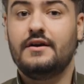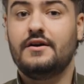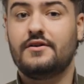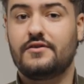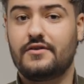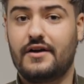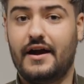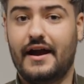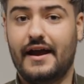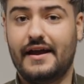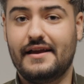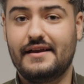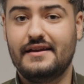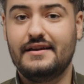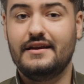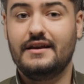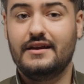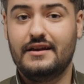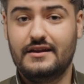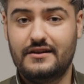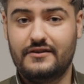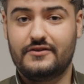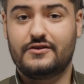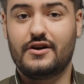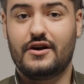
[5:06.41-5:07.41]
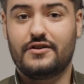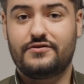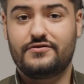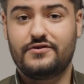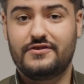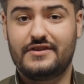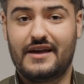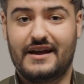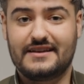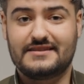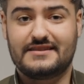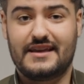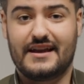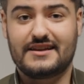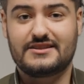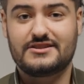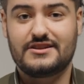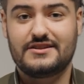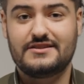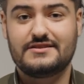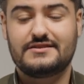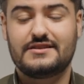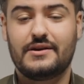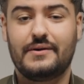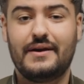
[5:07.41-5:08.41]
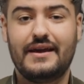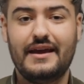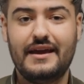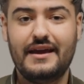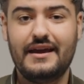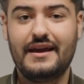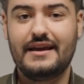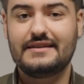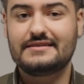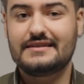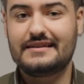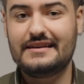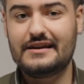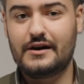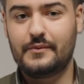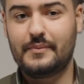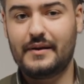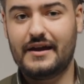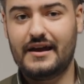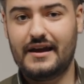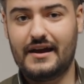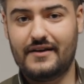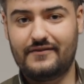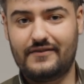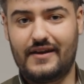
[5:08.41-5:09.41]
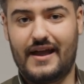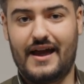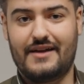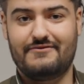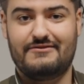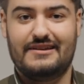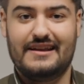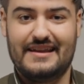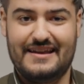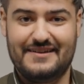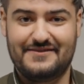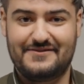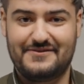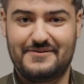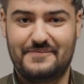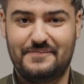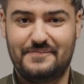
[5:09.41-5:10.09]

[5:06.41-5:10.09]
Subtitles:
Right, you got through that section, so here is a little bit of light relief.